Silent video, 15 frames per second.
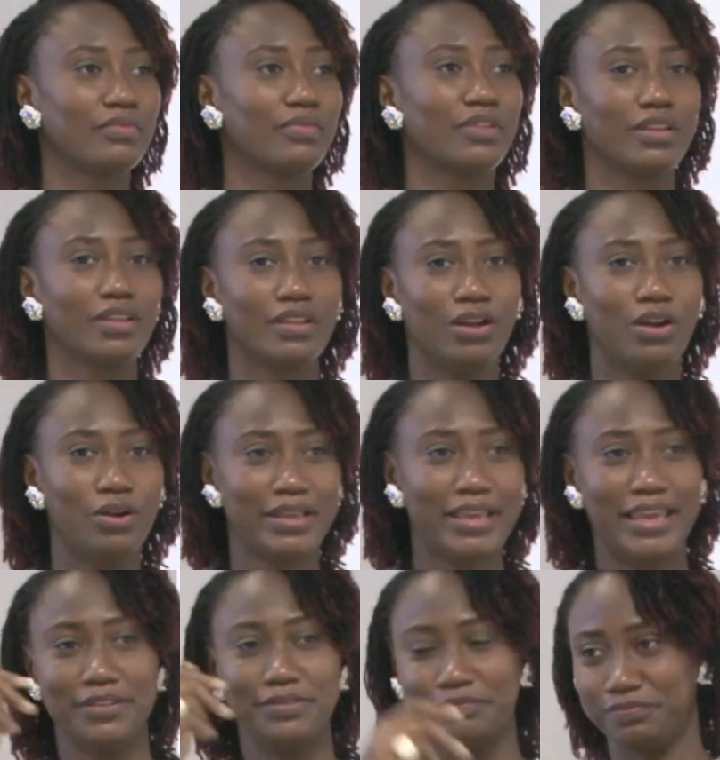Okay.
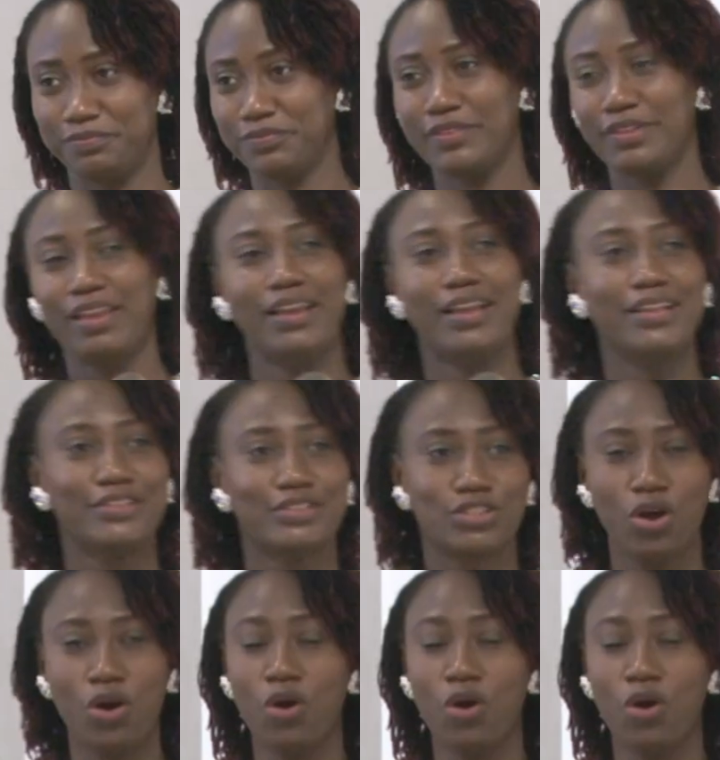So